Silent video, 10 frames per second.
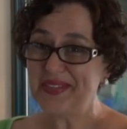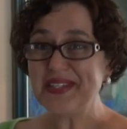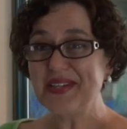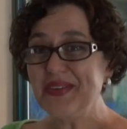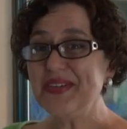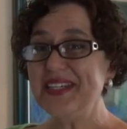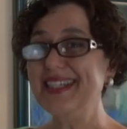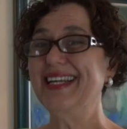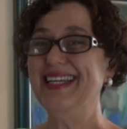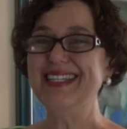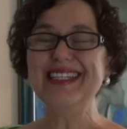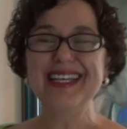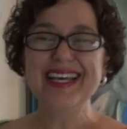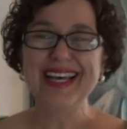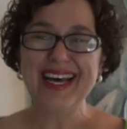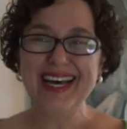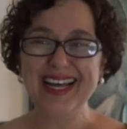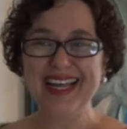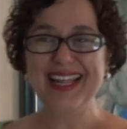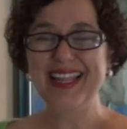The solution is
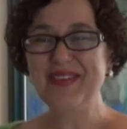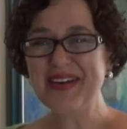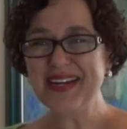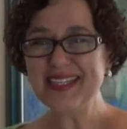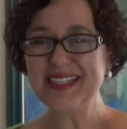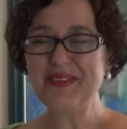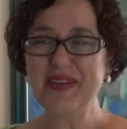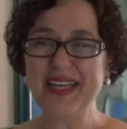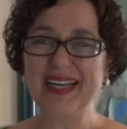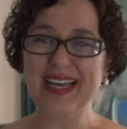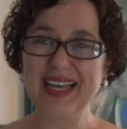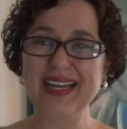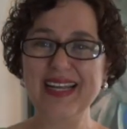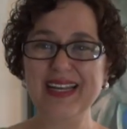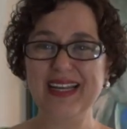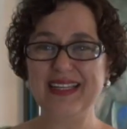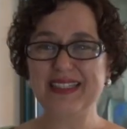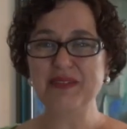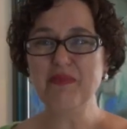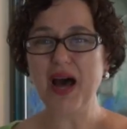uh, we're going to start making like little,
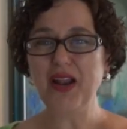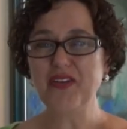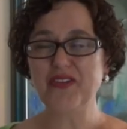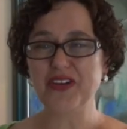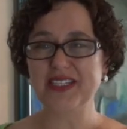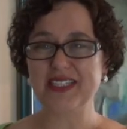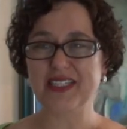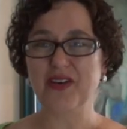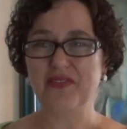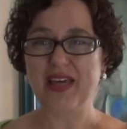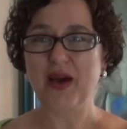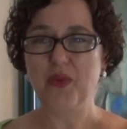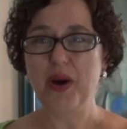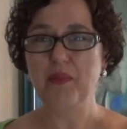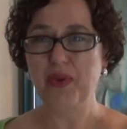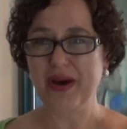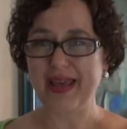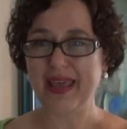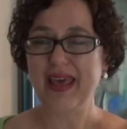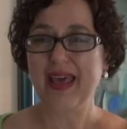smaller versions of that one
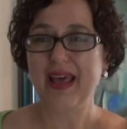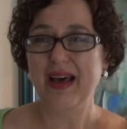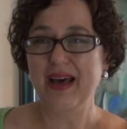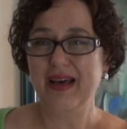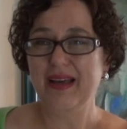book uh,